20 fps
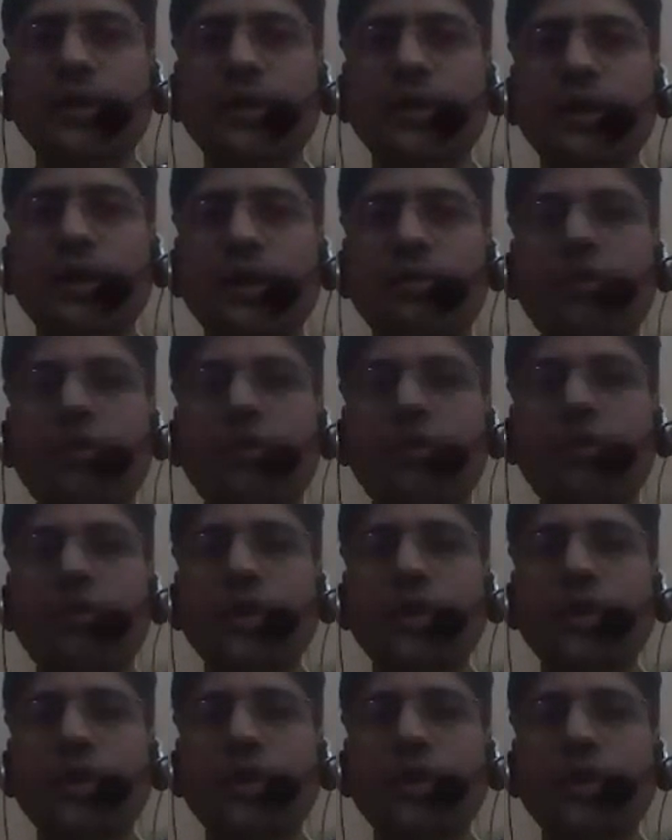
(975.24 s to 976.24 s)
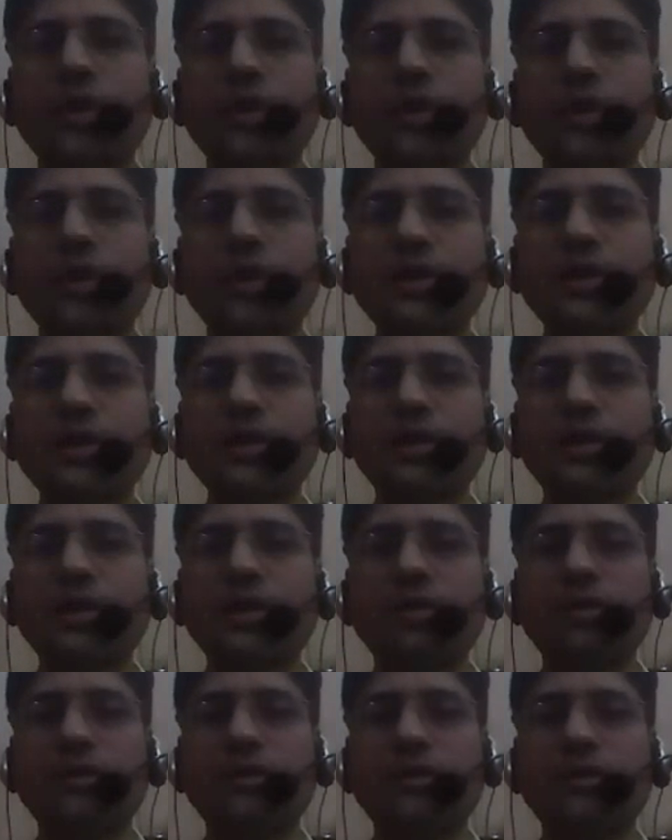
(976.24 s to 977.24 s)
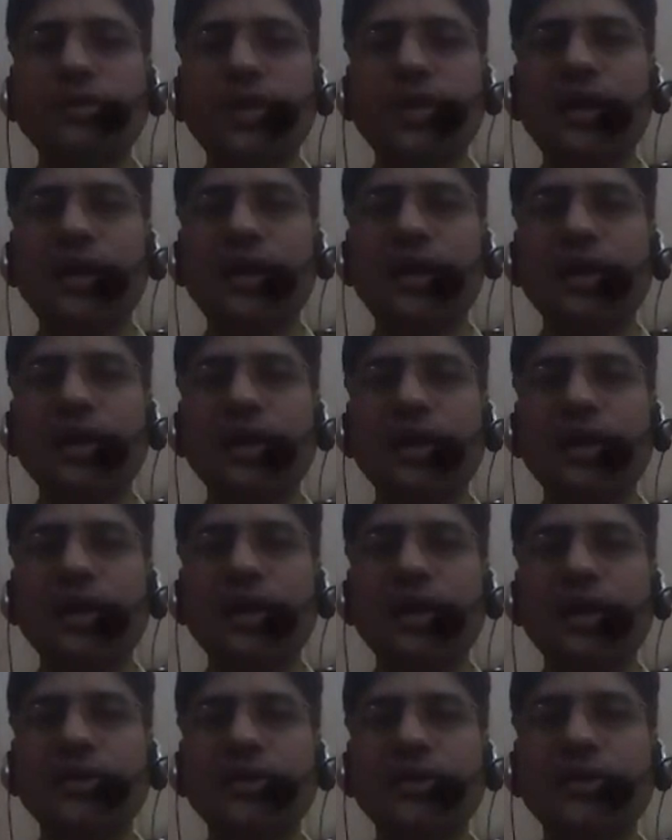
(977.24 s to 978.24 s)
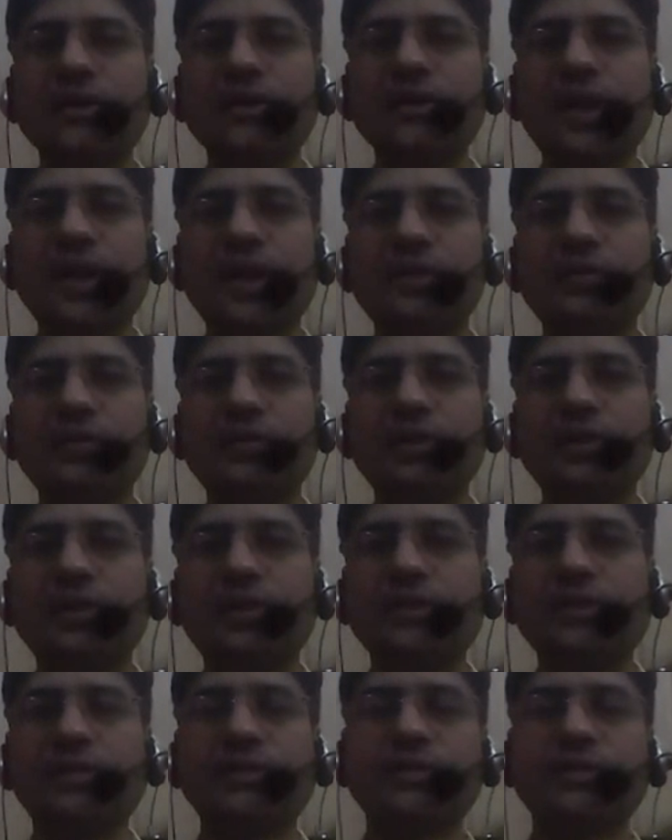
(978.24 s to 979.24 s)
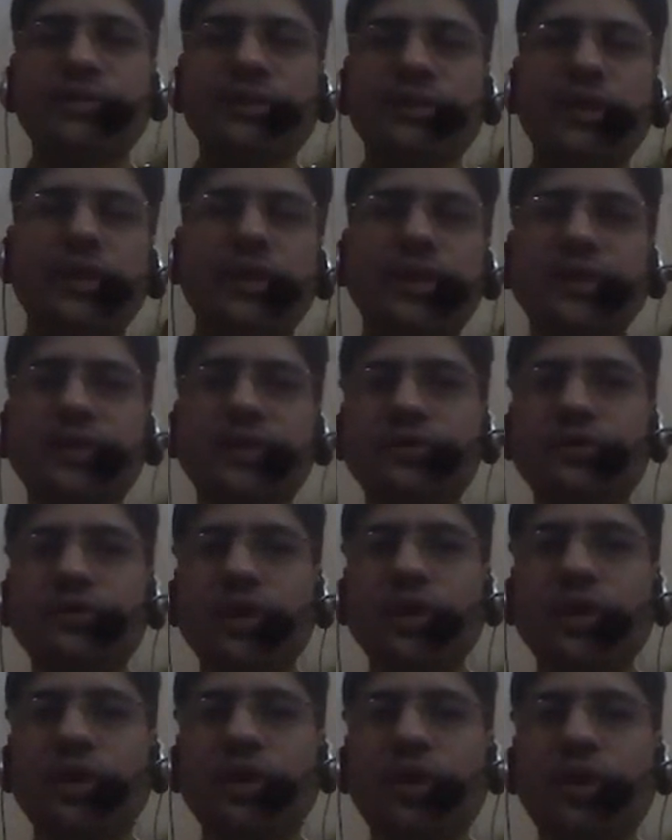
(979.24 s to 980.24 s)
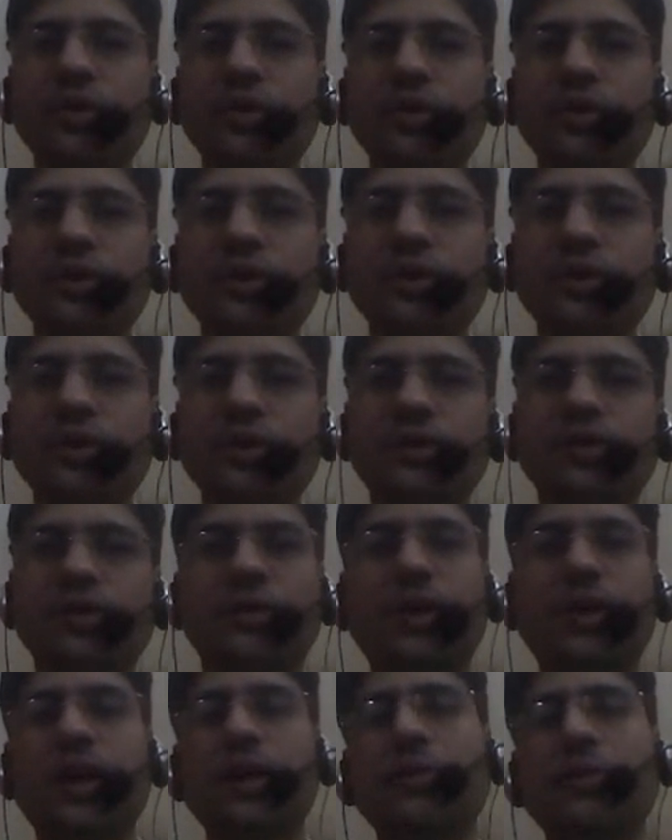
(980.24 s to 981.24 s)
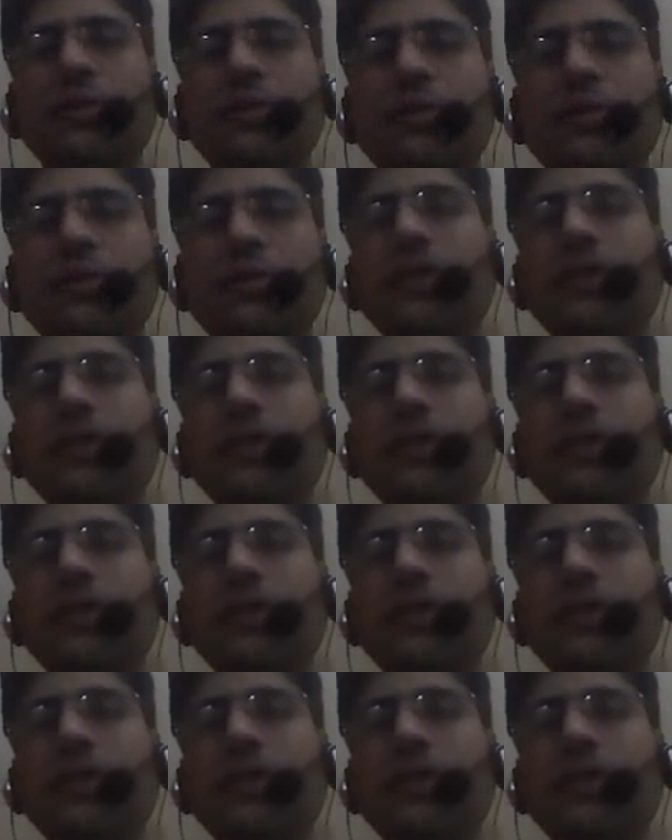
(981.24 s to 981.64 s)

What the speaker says: What is the physical address of second one? This 1 comma 10. Tell me.